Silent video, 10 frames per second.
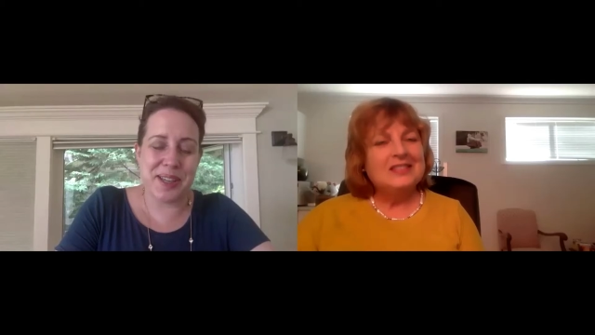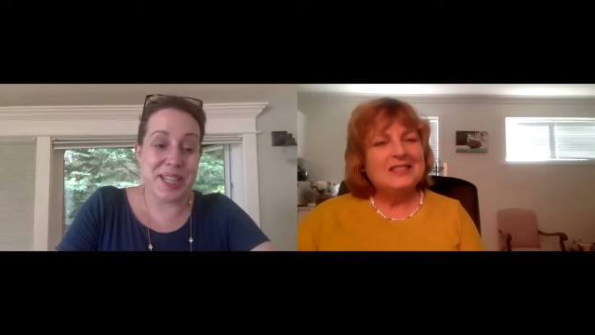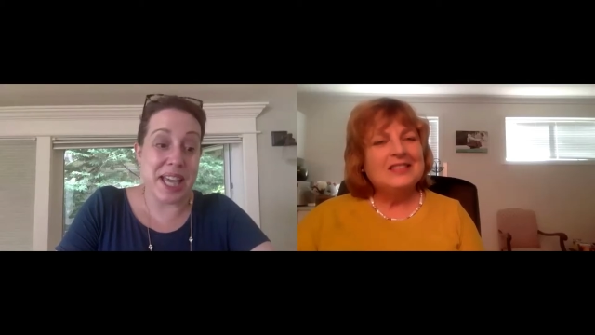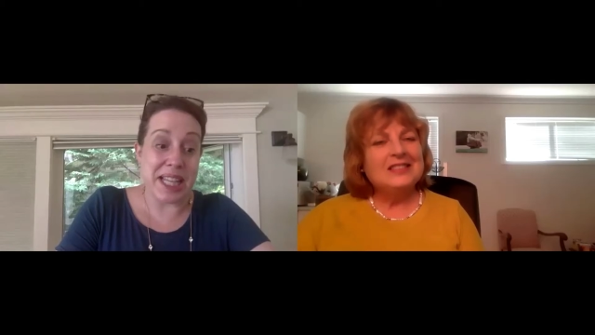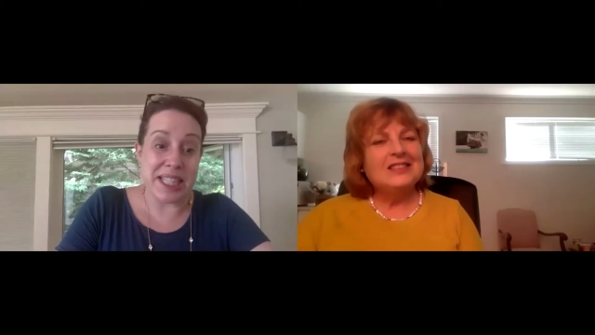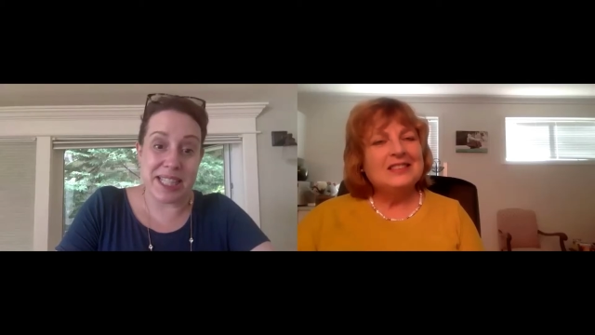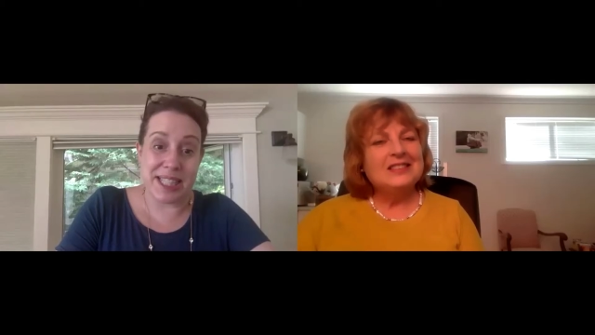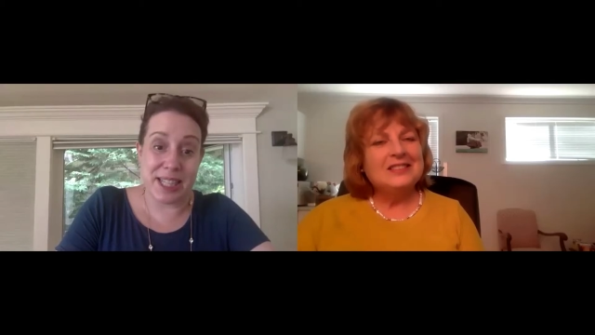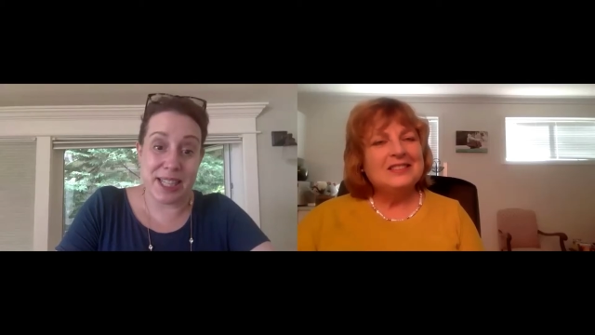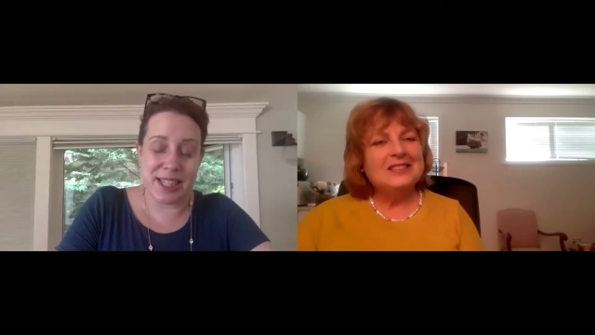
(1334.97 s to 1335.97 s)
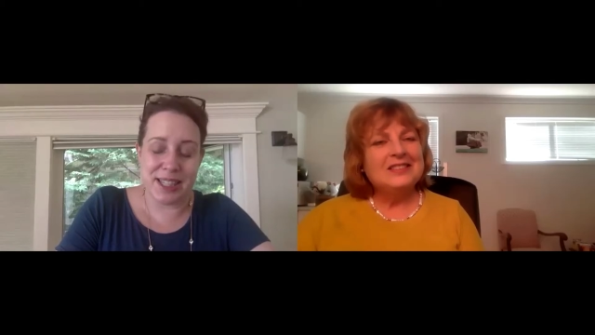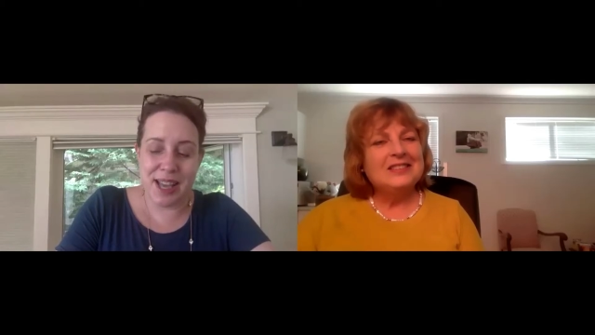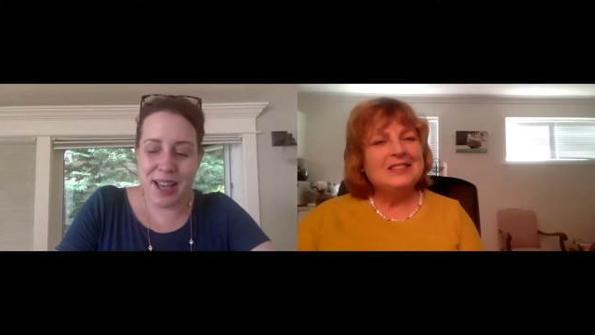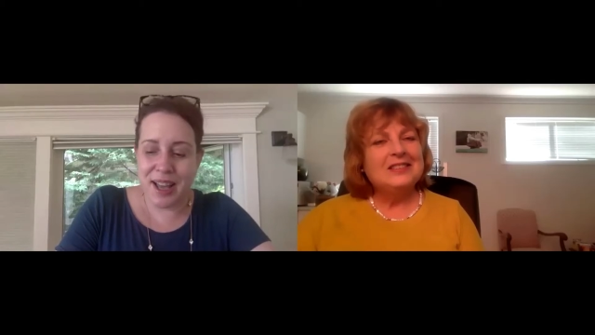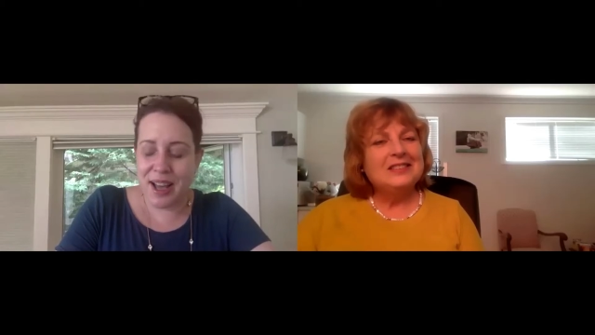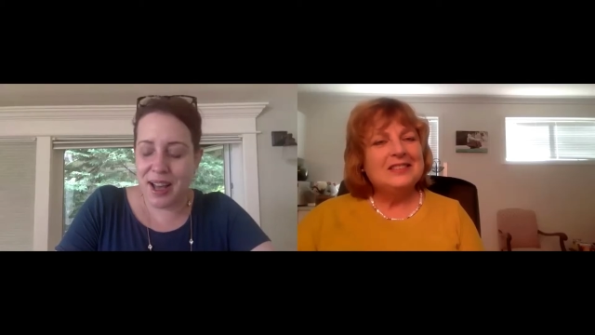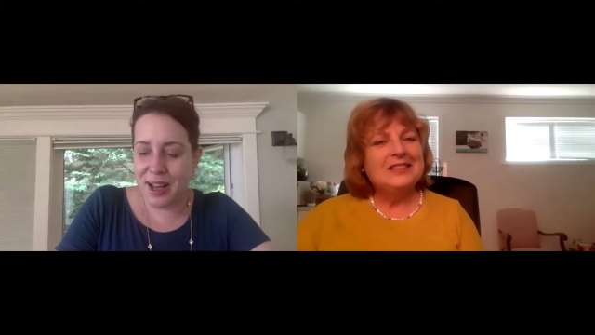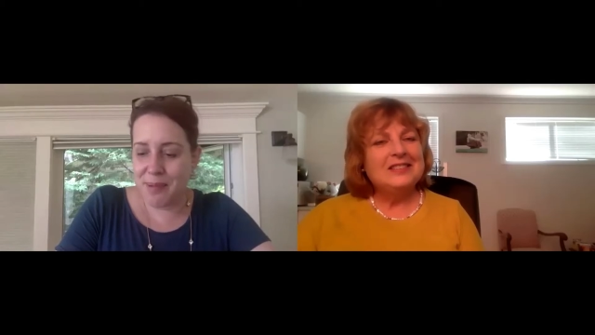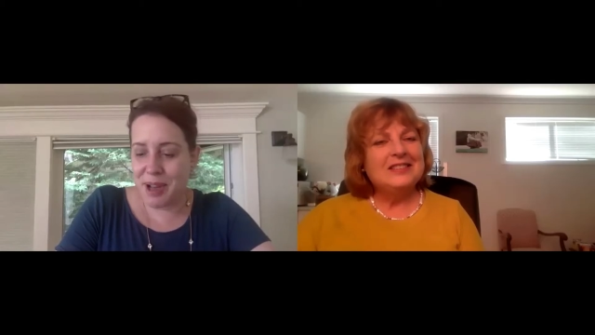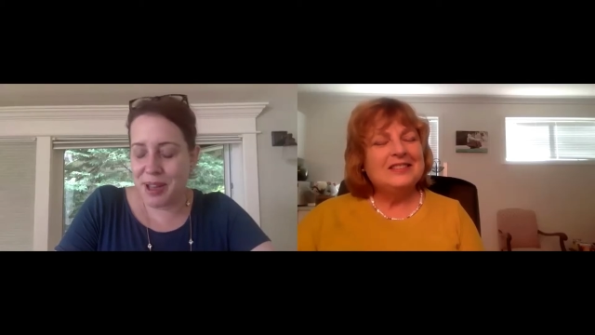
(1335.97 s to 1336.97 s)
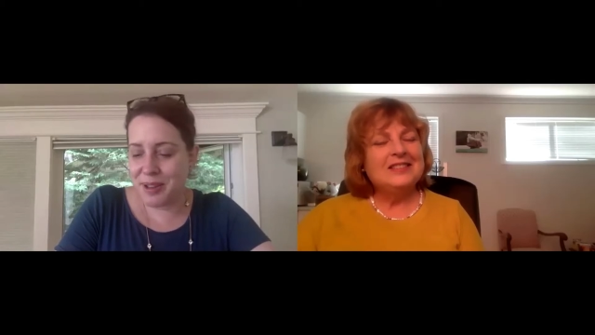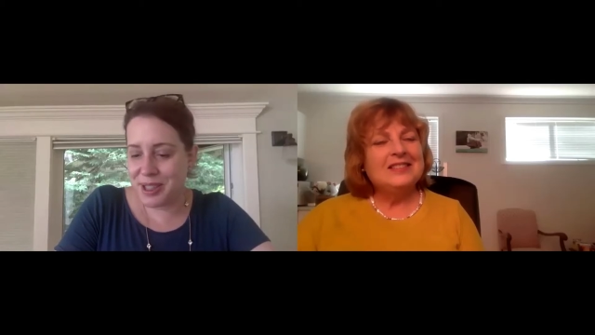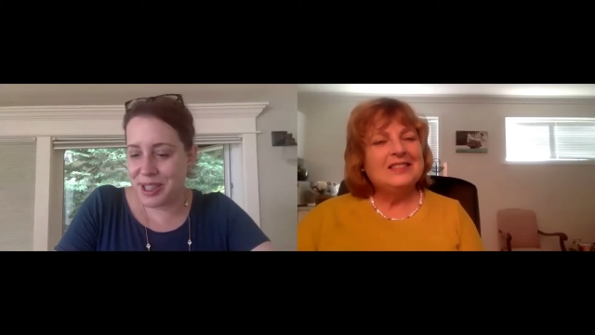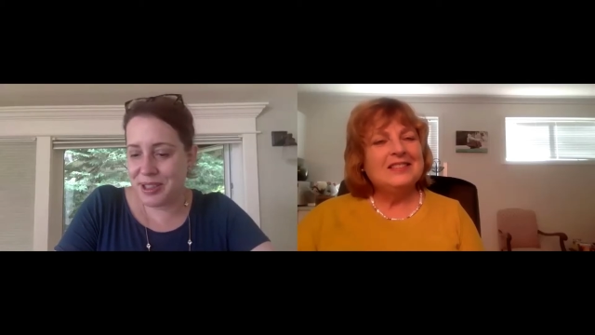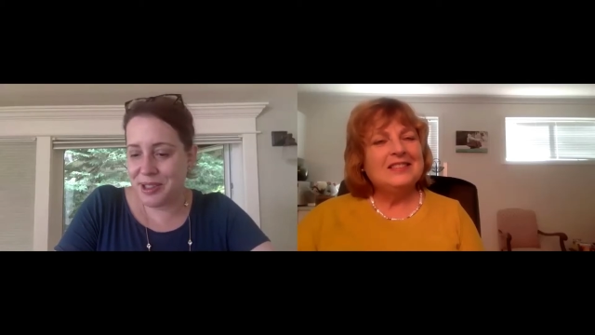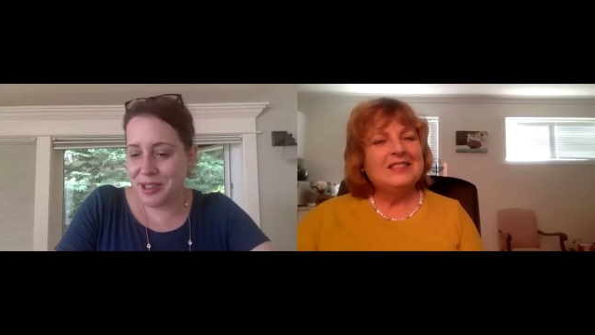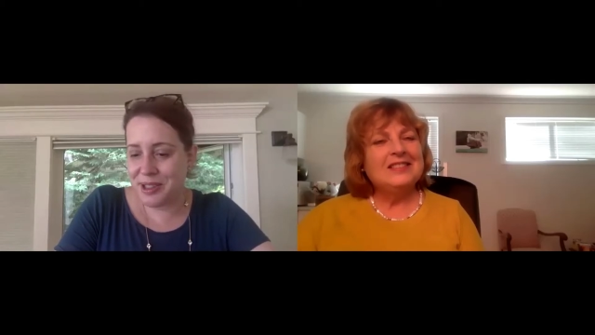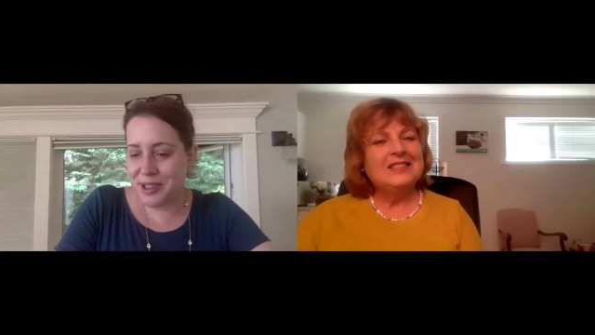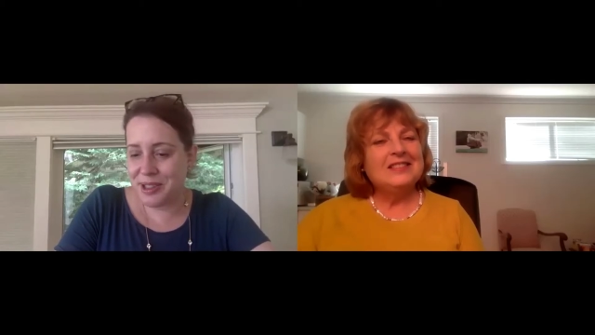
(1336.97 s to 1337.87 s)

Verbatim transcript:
Speaker 1: dance scenes. Other skills?